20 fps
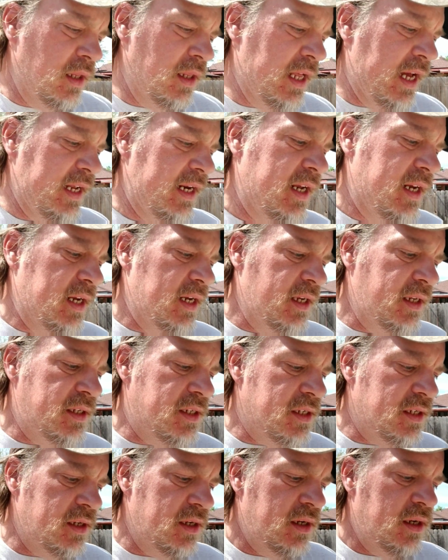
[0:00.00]
That
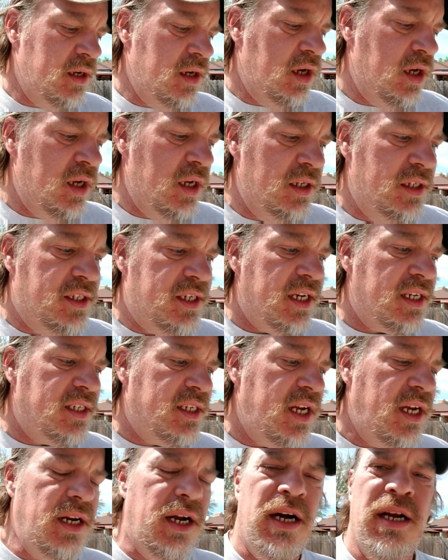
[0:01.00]
is
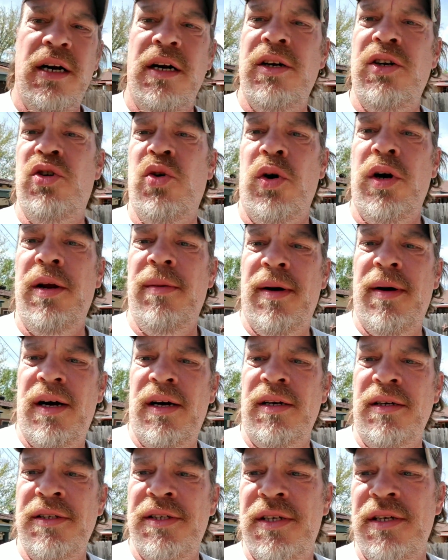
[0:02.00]
1,620
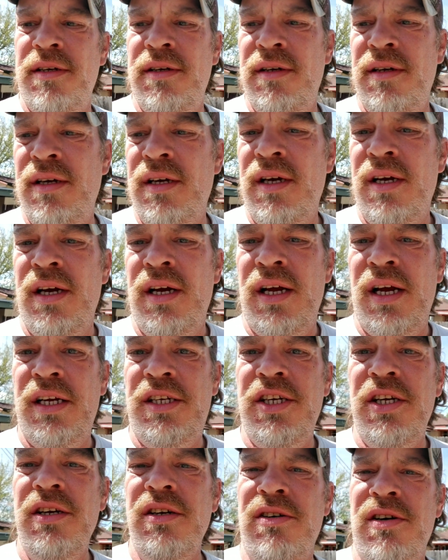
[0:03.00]
miles
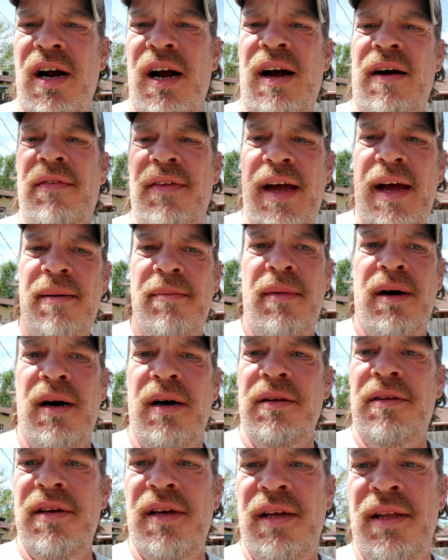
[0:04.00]
that you can drive that
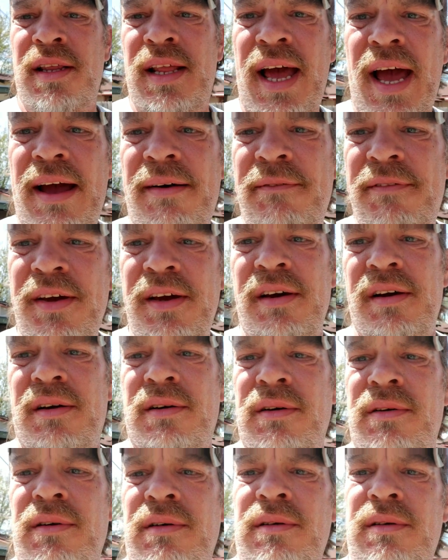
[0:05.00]
month in that
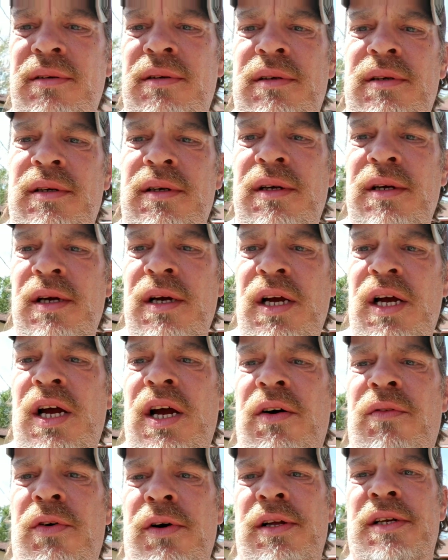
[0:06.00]
vehicle
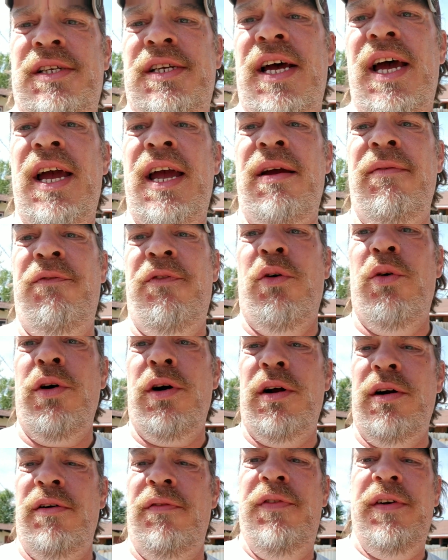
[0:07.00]
for the same
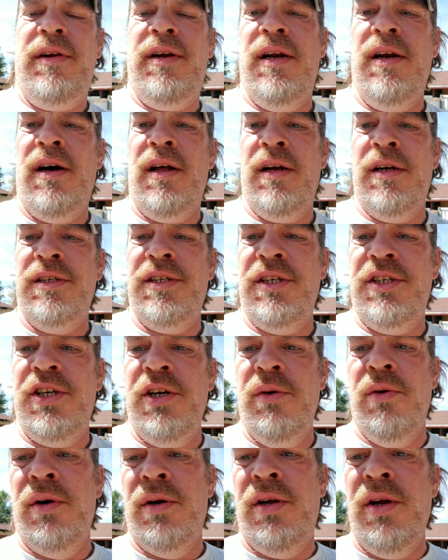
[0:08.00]
$450 that
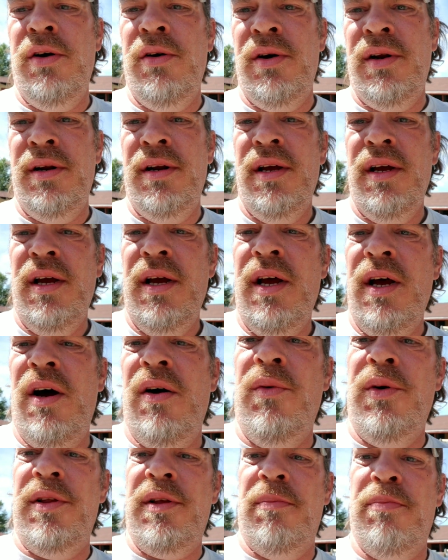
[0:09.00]
you were doing
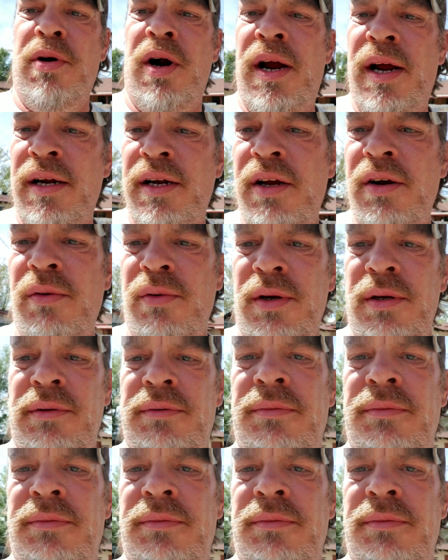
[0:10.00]
with a brand new one.